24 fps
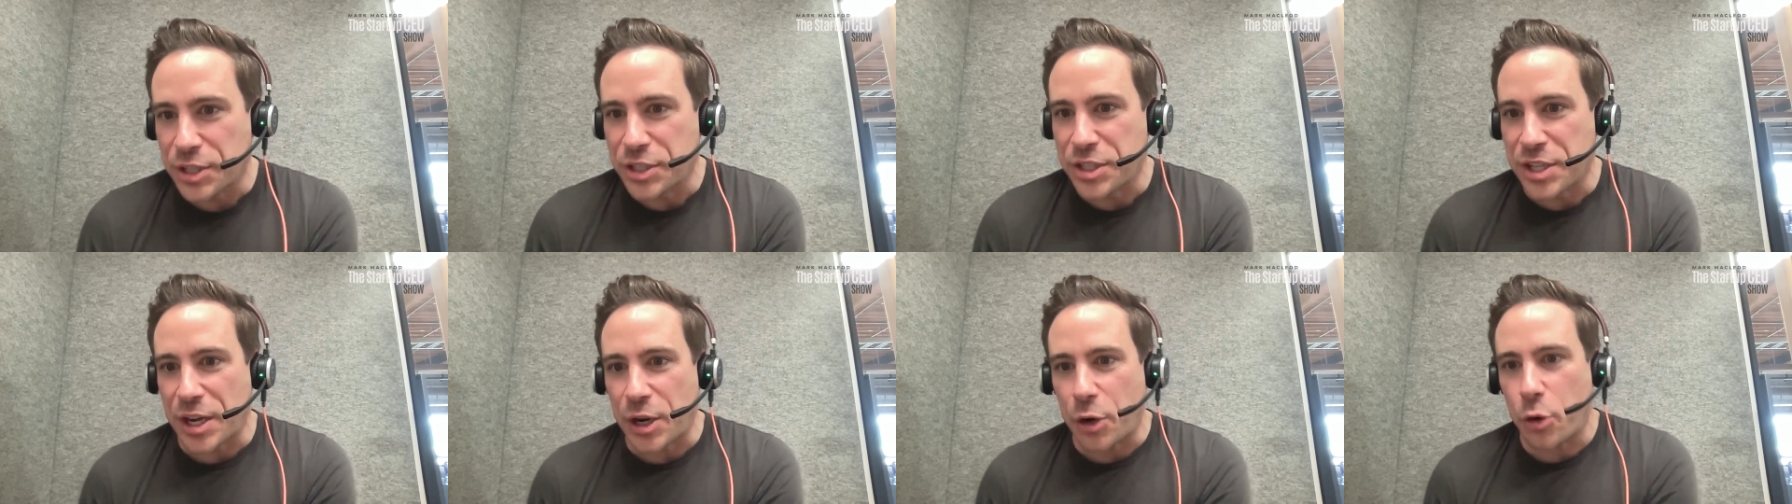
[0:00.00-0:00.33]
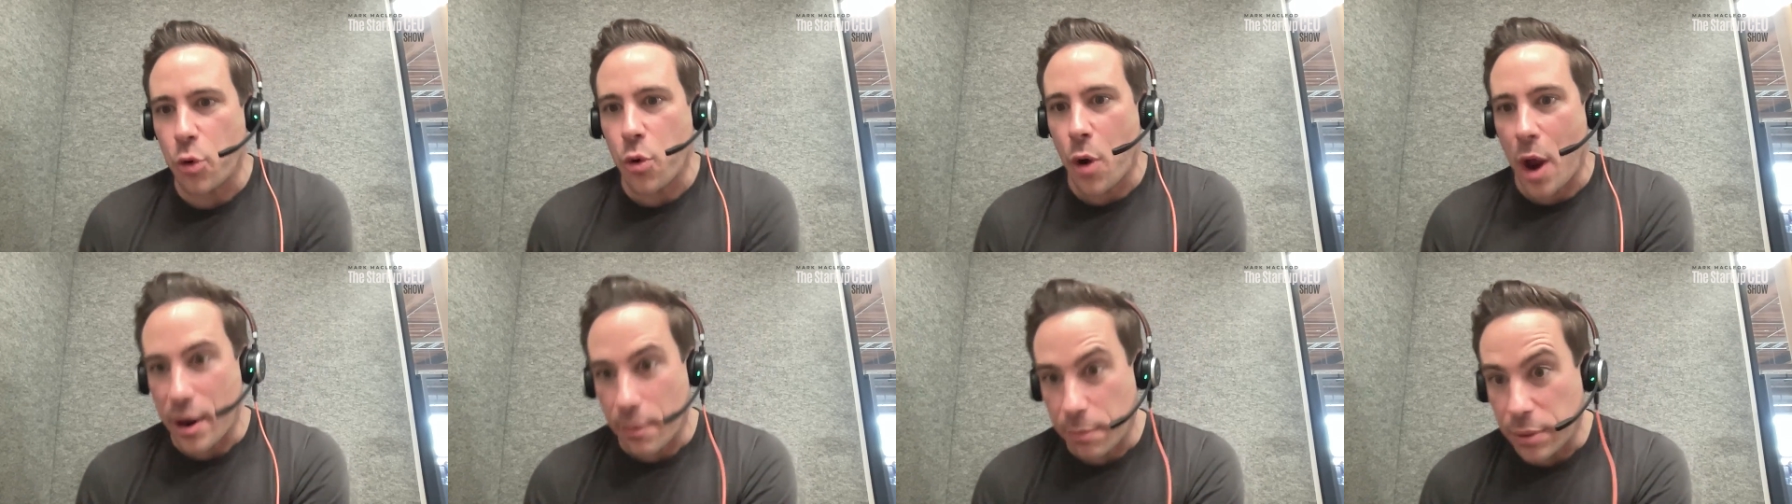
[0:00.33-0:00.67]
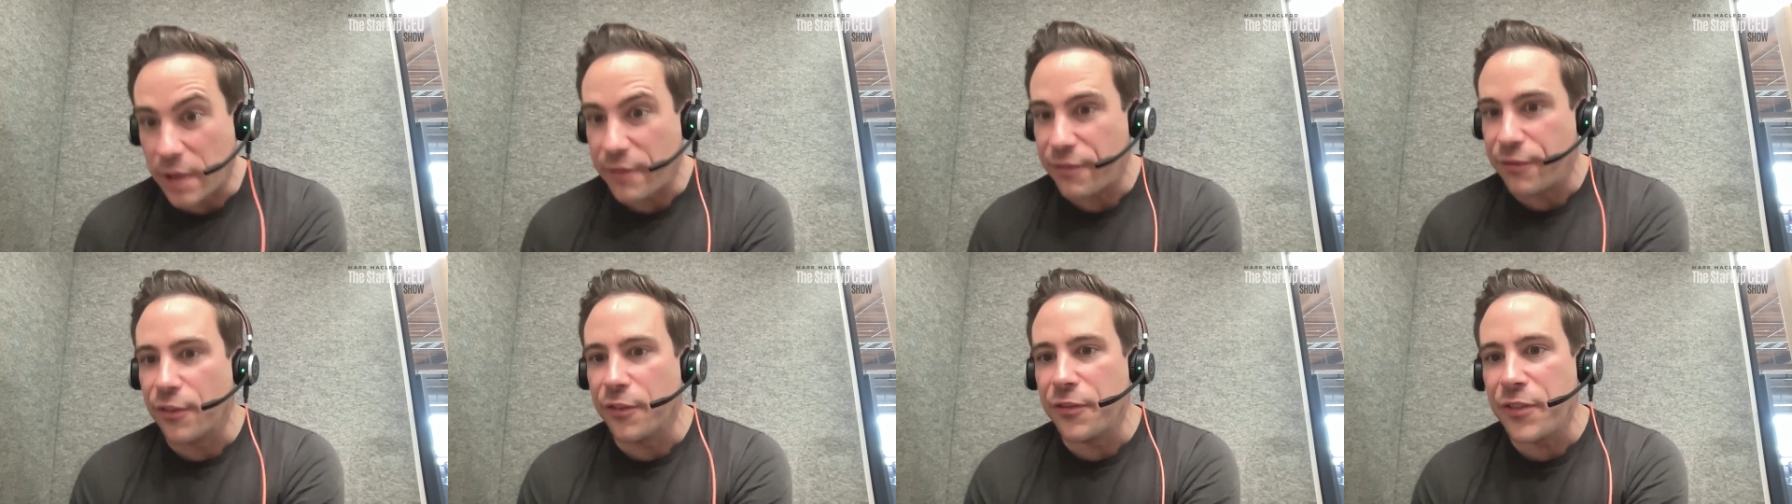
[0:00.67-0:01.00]
it's just
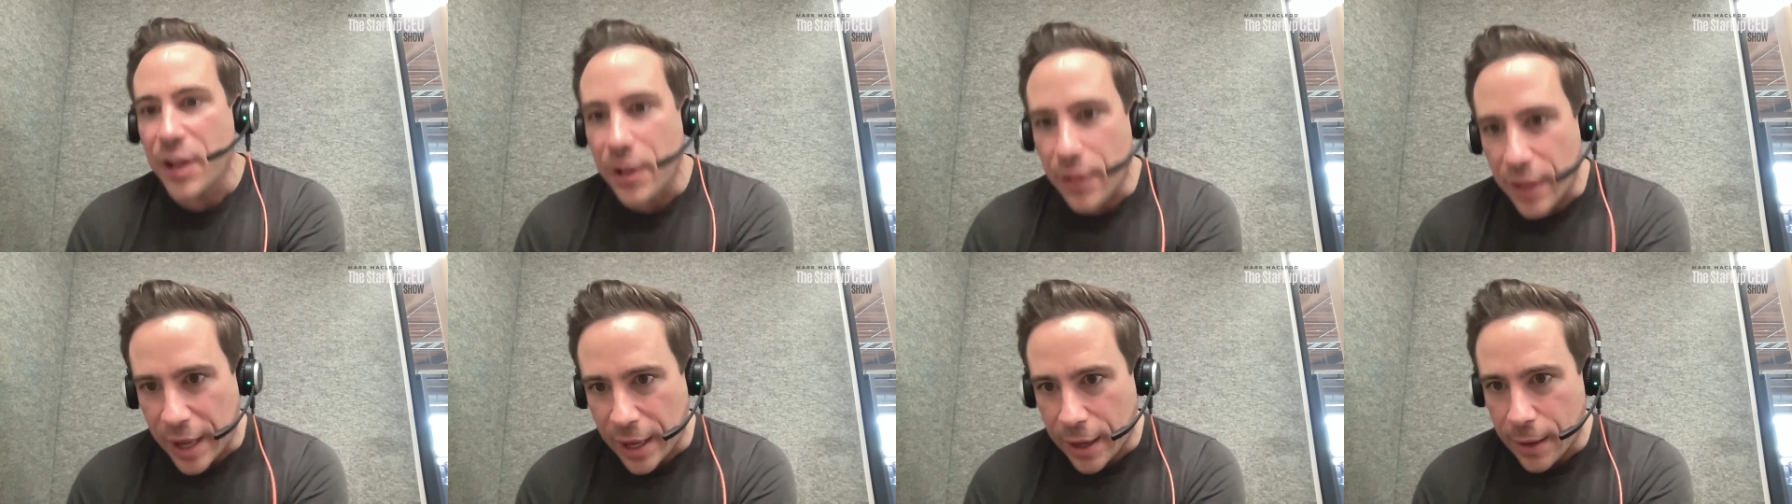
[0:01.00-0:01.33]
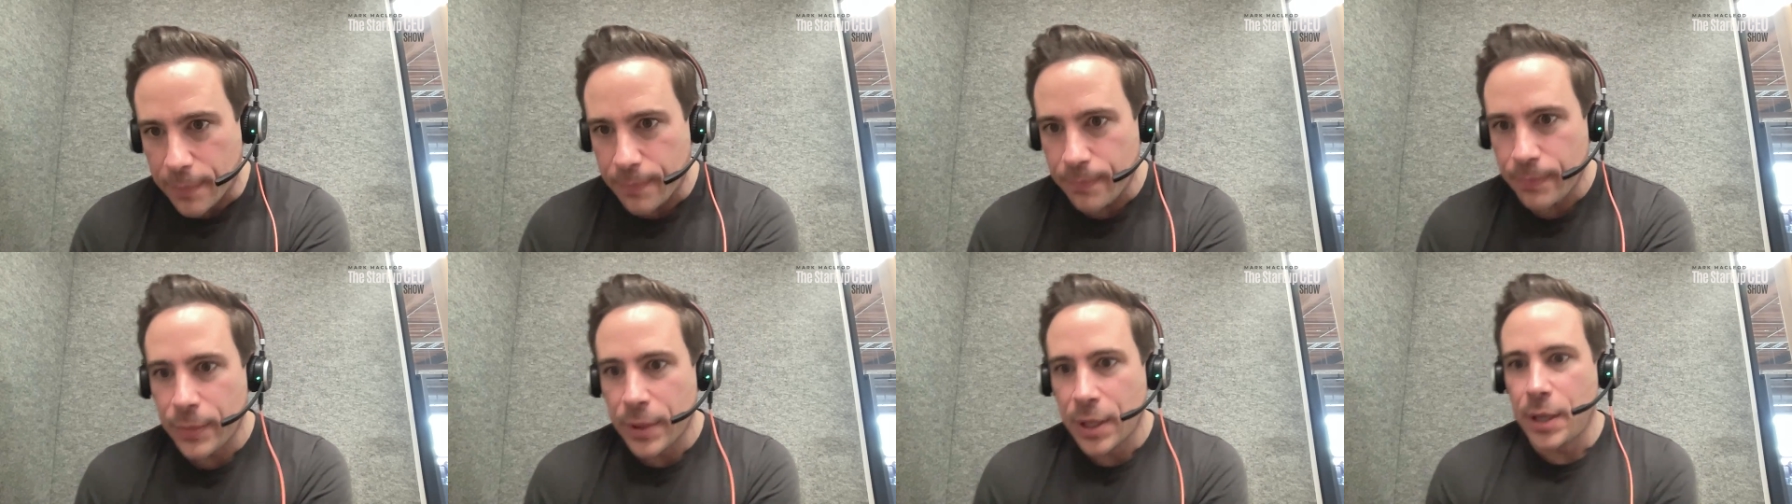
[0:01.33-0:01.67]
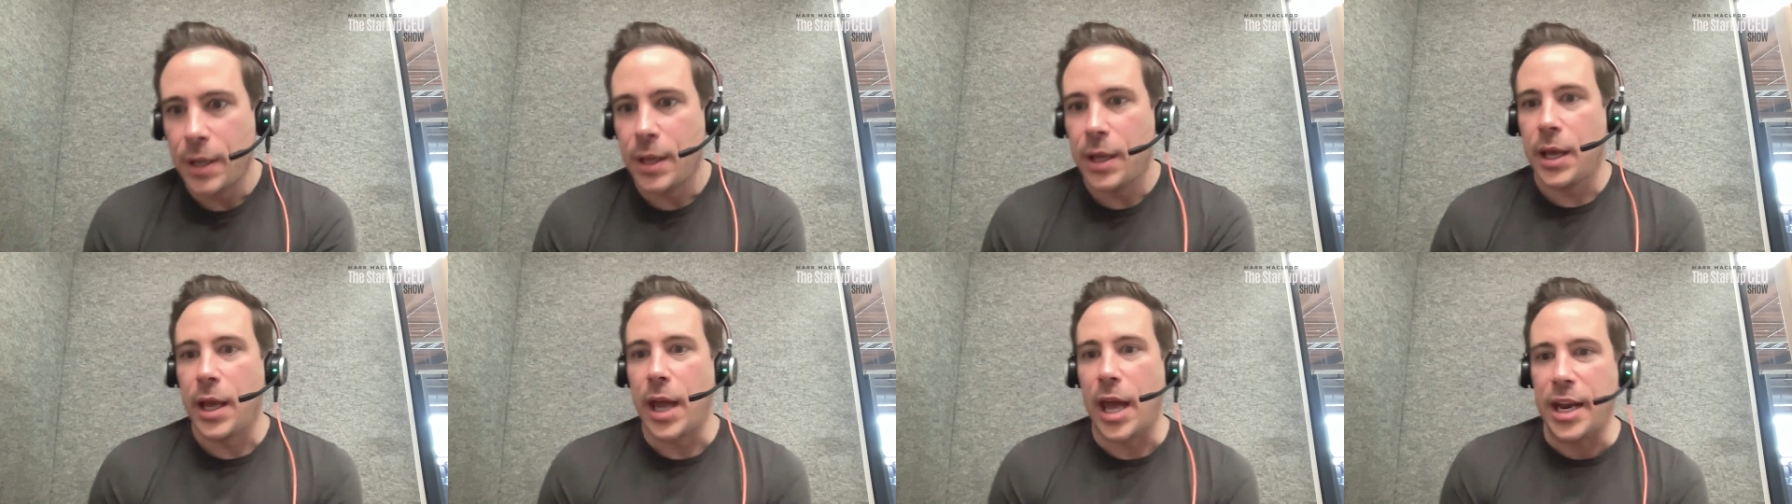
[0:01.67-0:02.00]
incredibly fulfilling.
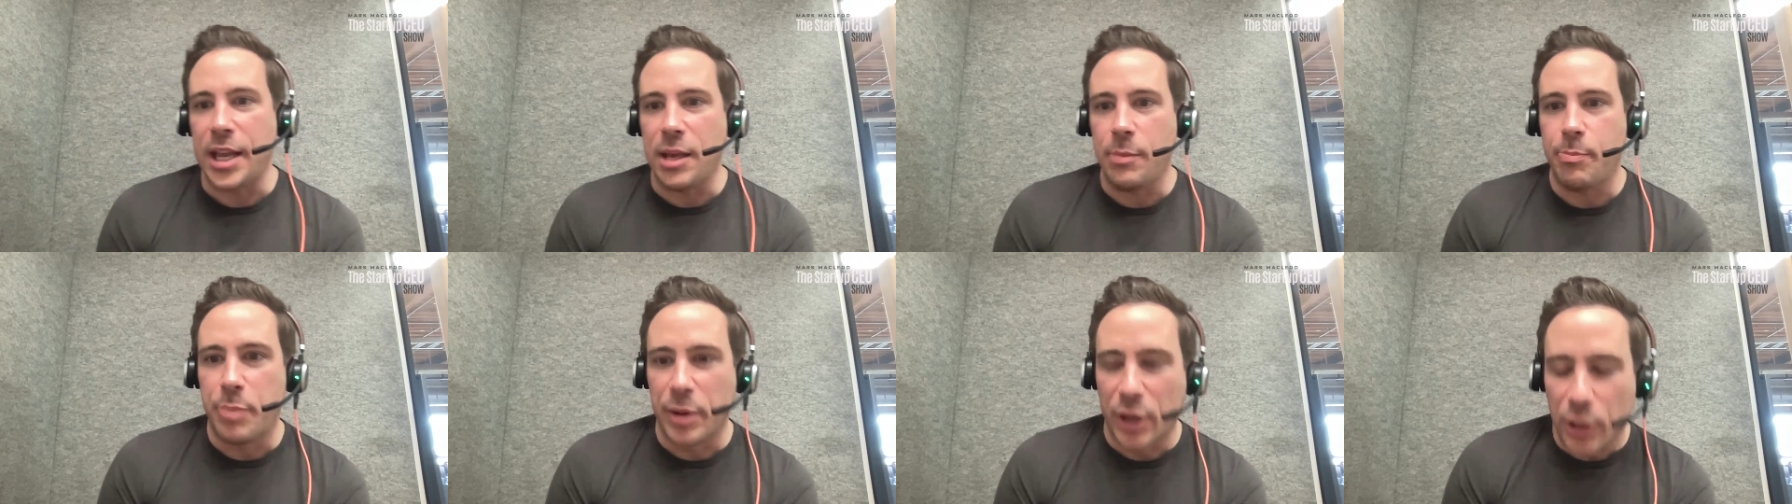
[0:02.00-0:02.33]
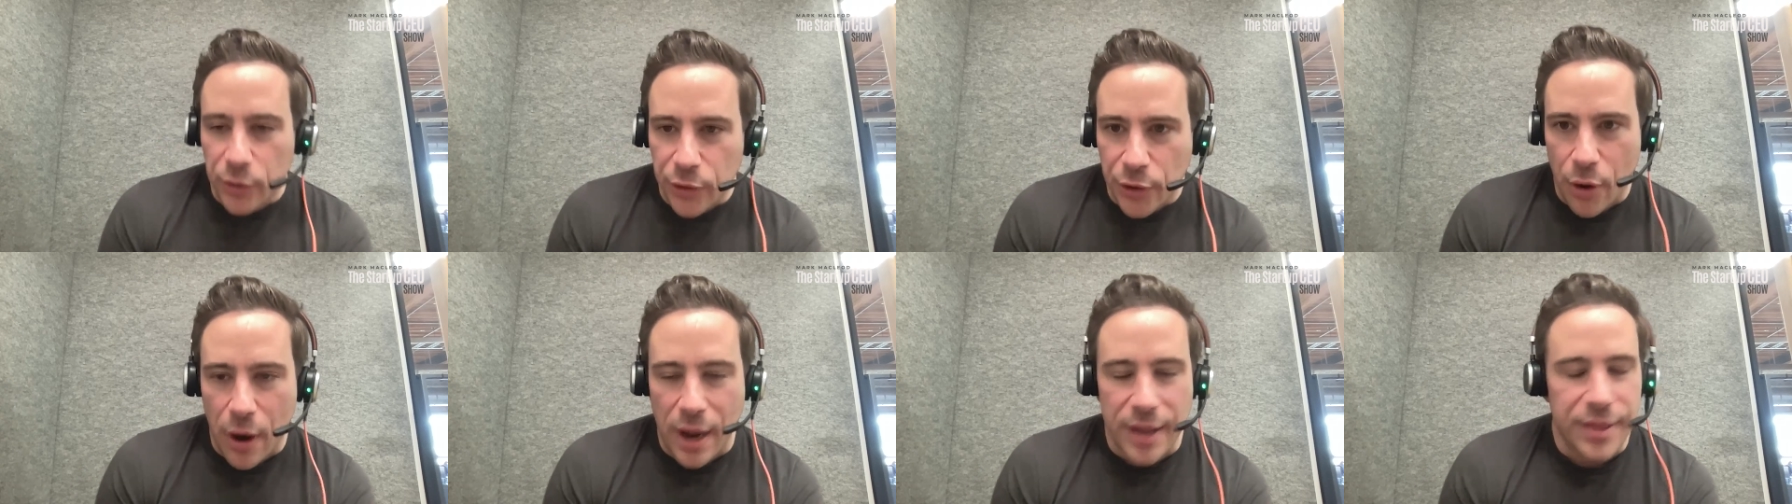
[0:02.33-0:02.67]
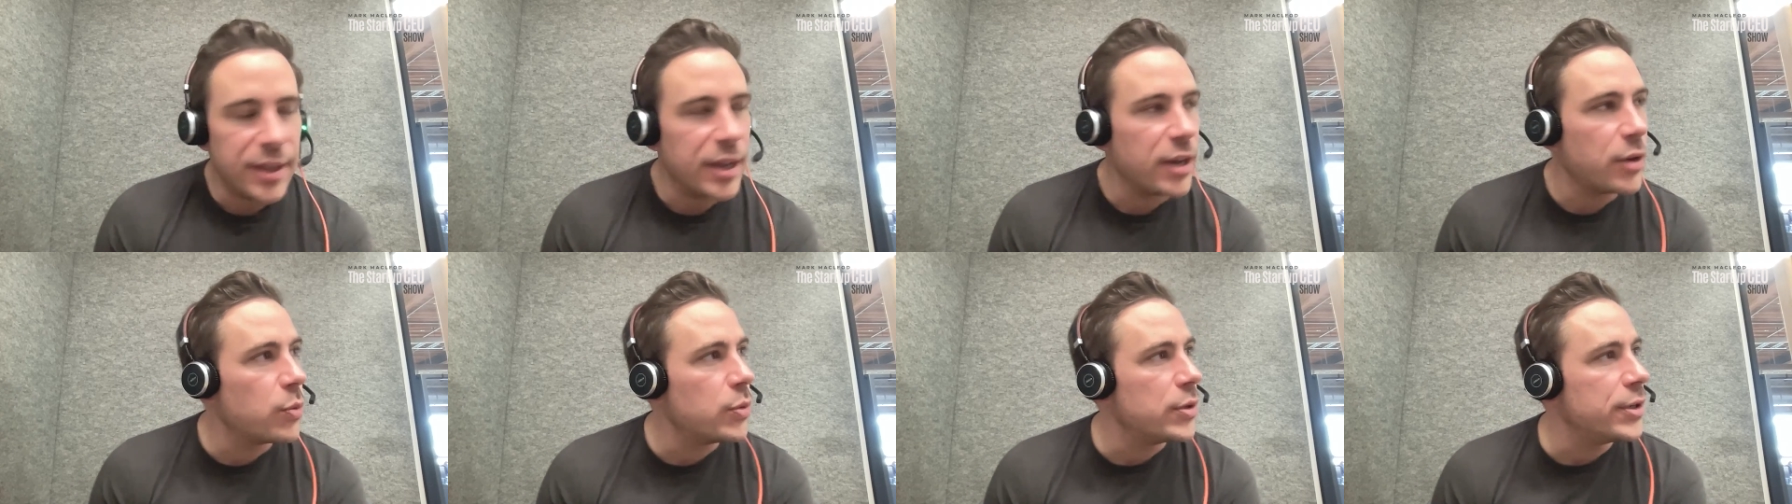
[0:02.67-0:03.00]
Any builder,
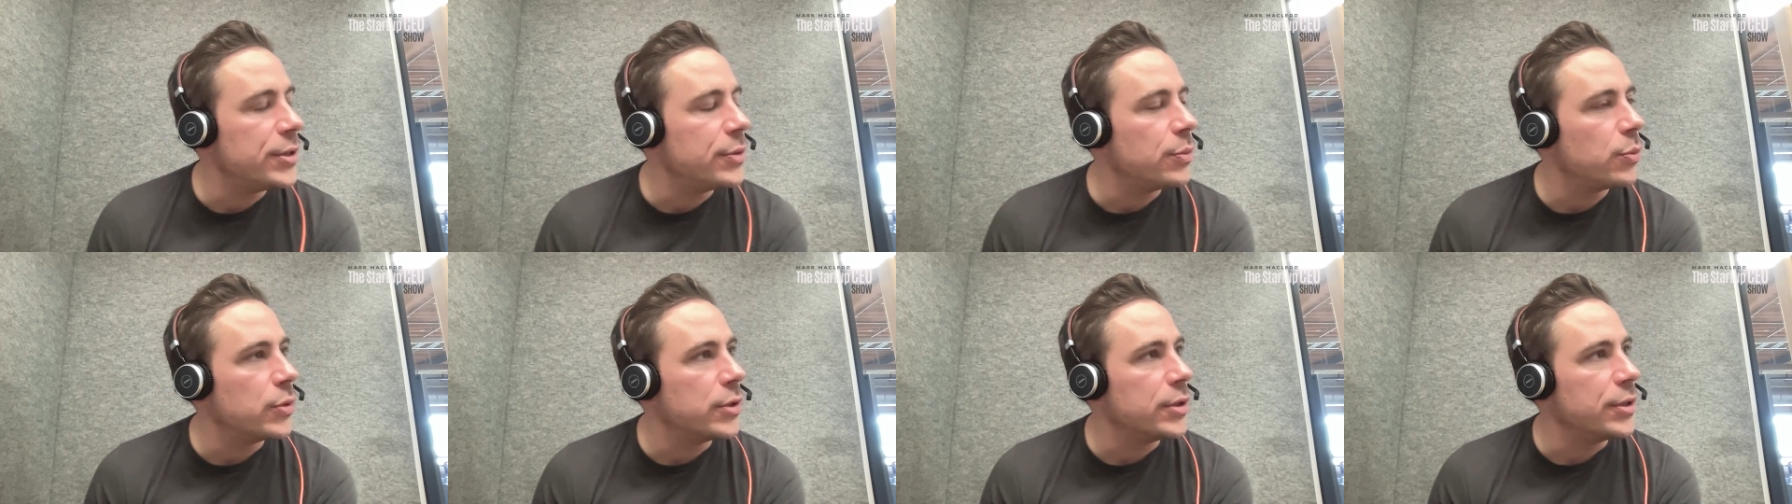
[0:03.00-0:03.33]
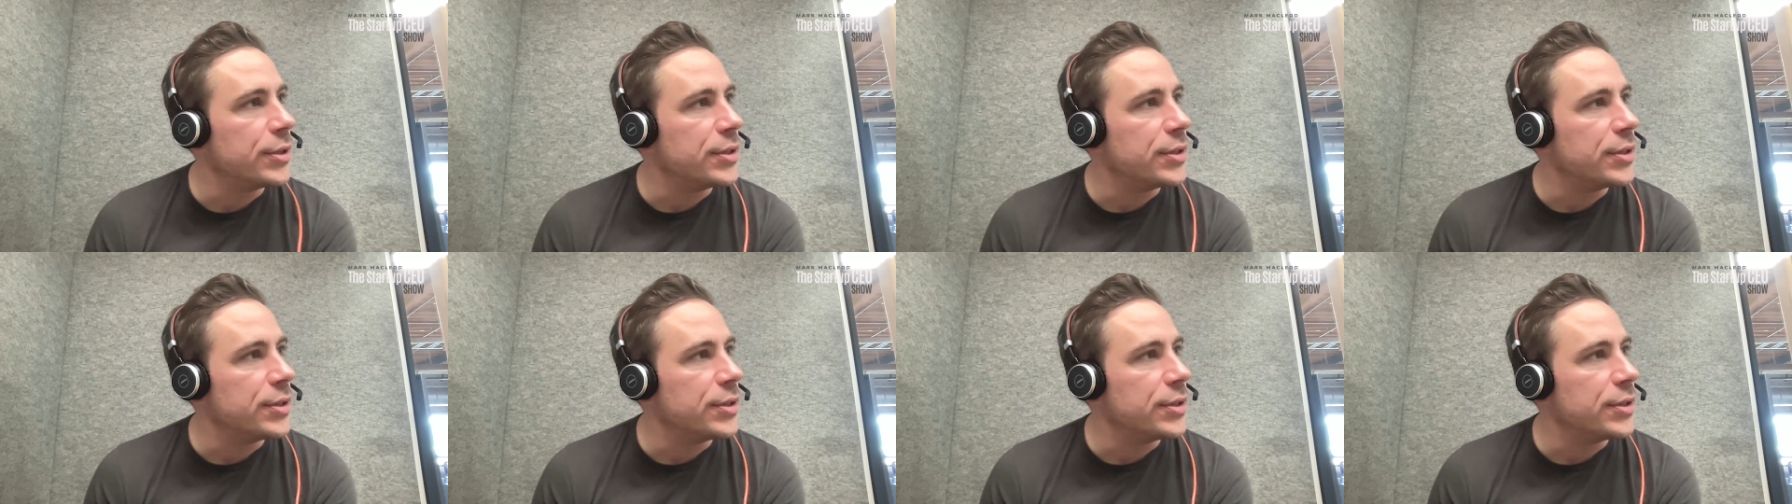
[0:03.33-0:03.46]
I think, would